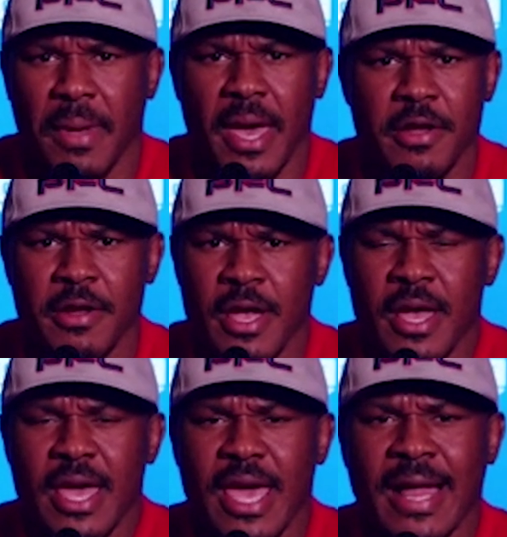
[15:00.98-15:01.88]
better.
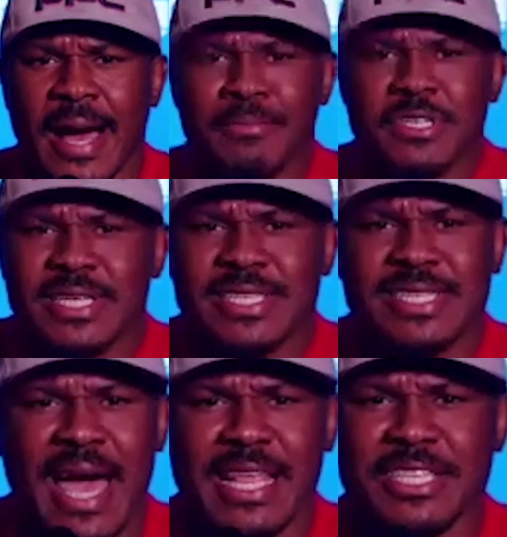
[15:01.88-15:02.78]
And I'm just
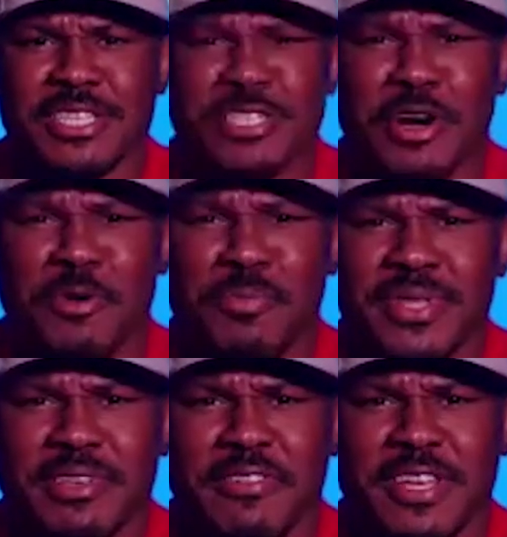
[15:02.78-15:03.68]
excited to just go
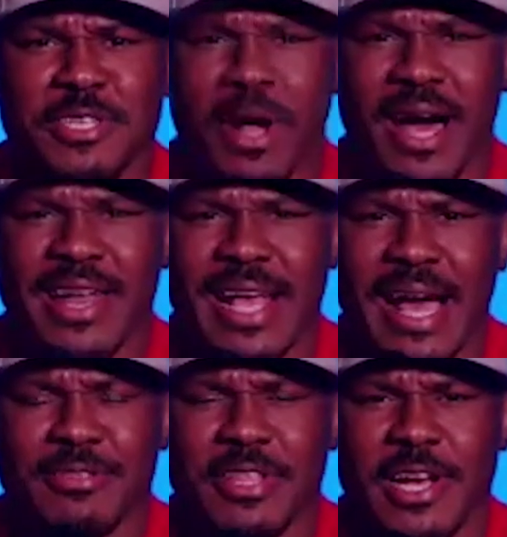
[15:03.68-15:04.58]
put the finished product
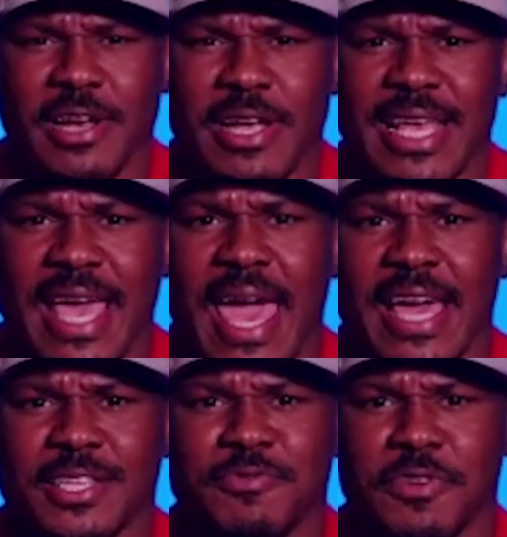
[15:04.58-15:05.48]
out there in the
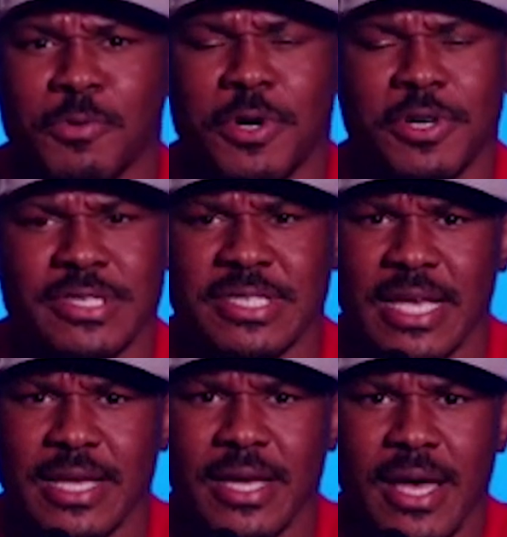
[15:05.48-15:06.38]
cage for the world to
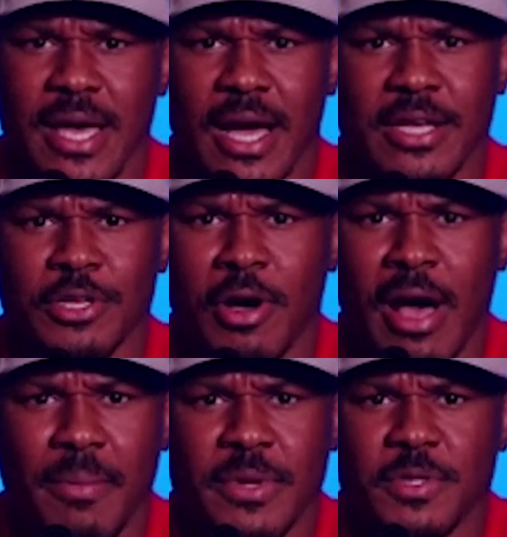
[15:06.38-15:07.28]
see. You know,
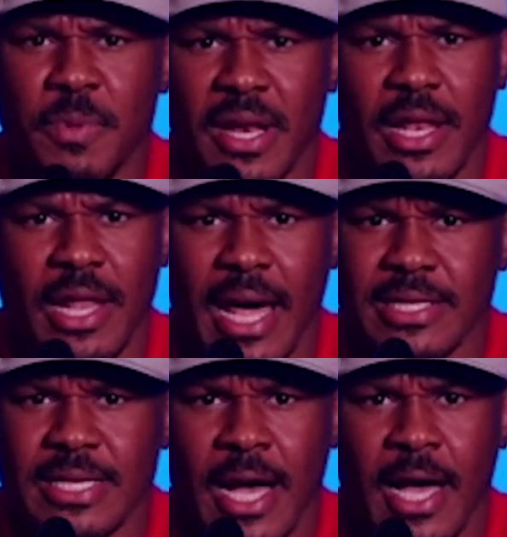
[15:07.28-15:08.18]
I've been spending a lot
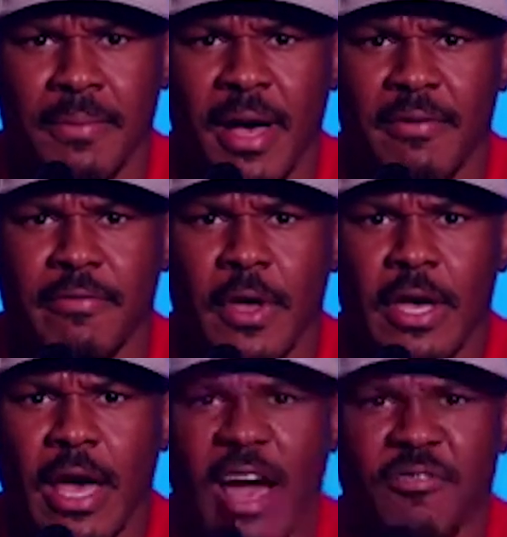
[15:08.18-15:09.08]
of time. I've
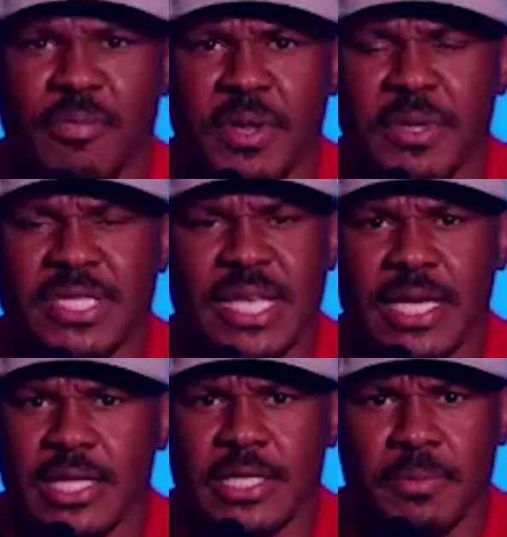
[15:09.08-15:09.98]
I've been
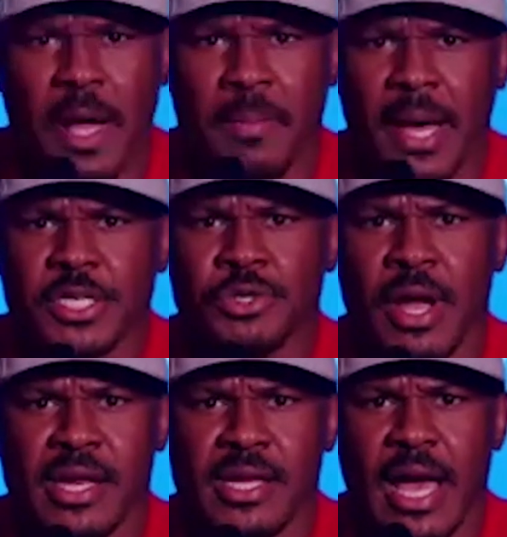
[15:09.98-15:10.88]
meticulous about my
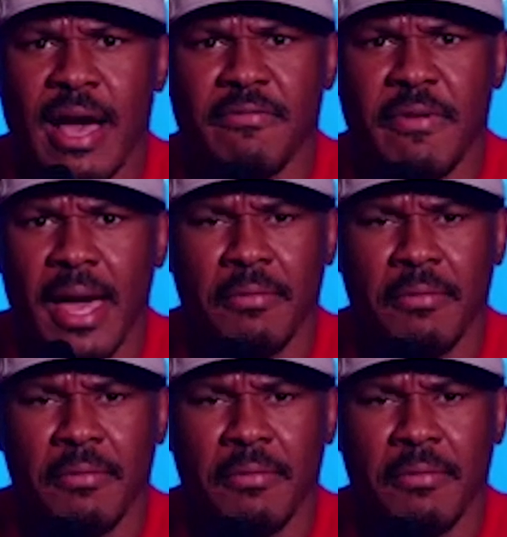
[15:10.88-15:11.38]
training. I've